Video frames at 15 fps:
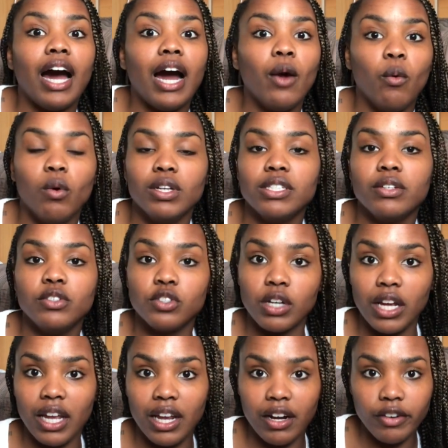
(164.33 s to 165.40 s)
I wasn't
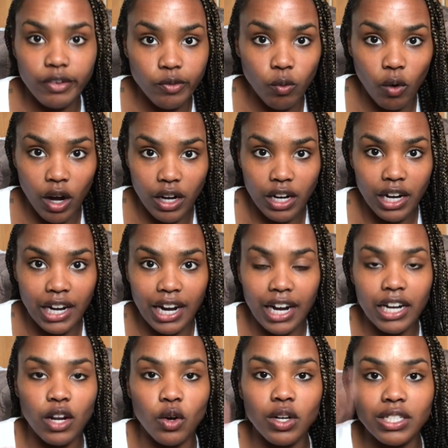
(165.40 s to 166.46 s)
drinking enough water, and
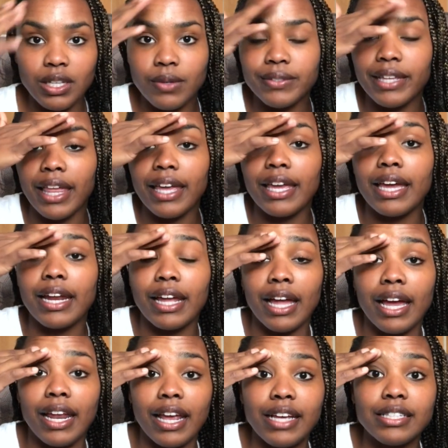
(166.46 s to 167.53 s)
I noticed I was getting
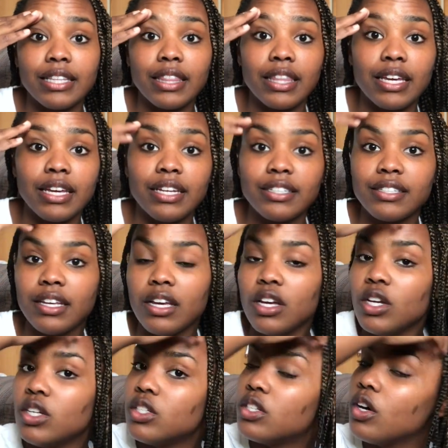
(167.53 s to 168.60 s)
headaches and things.
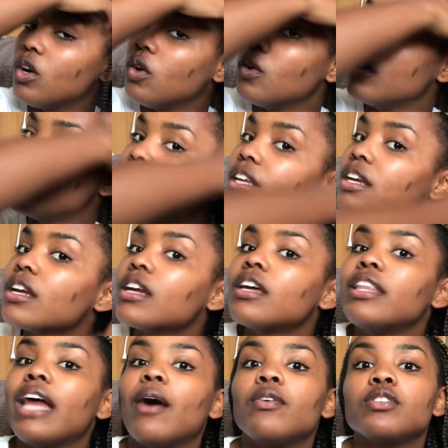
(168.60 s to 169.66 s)
So
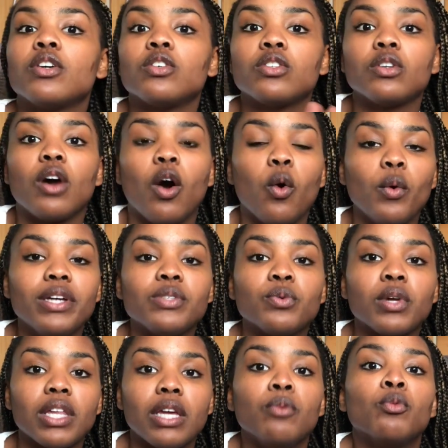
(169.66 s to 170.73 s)
that was always
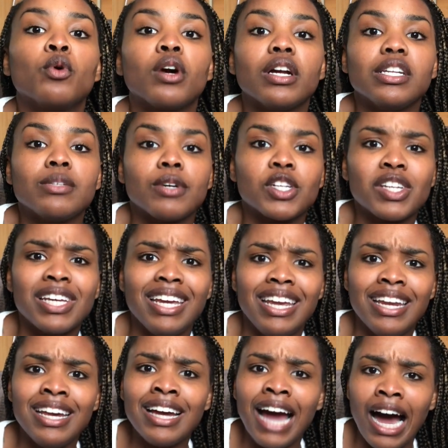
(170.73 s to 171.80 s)
really important, especially
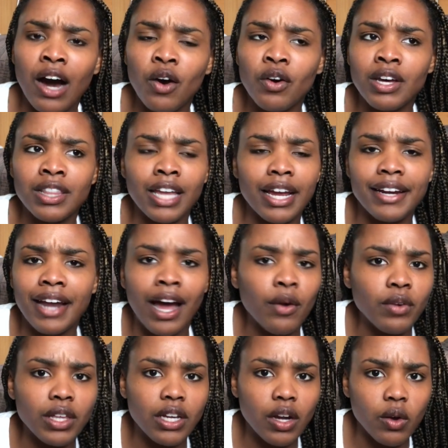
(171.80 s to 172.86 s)
eating out and like not
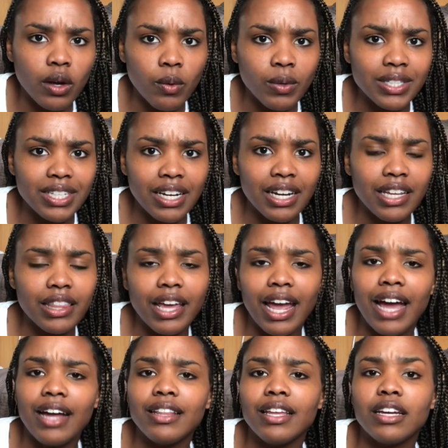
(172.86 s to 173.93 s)
really knowing what's in it. They
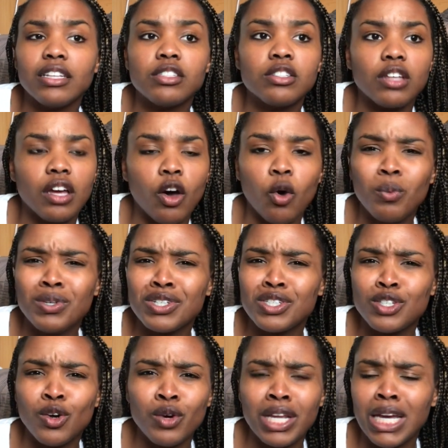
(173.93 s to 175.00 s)
add like a whole bunch of
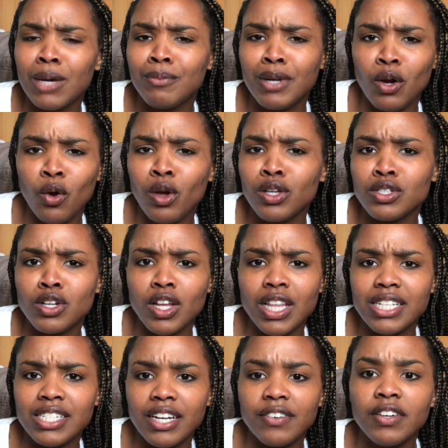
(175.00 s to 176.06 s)
sodium and oils and all
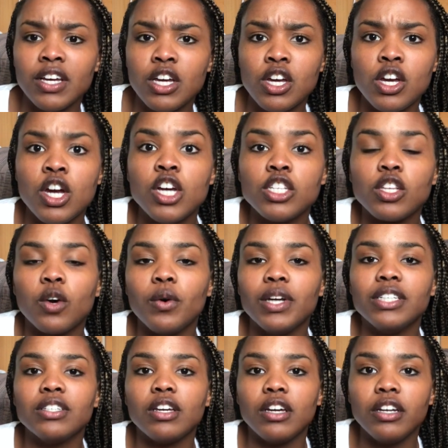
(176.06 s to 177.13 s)
that stuff. So
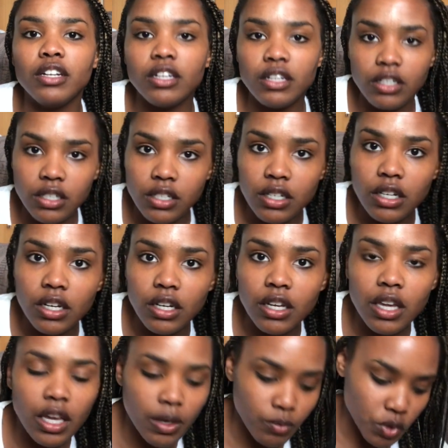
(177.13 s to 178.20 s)
it's good to
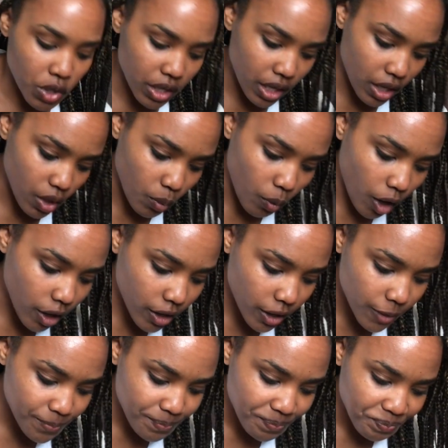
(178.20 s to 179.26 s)
keep drinking your
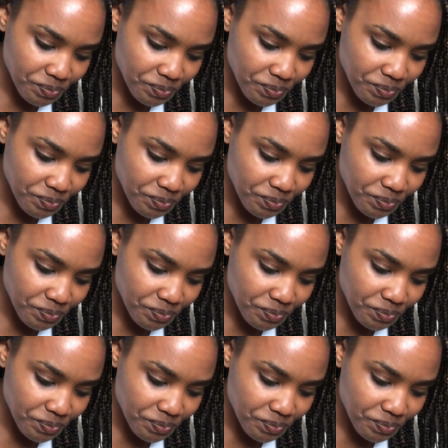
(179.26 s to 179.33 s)
water.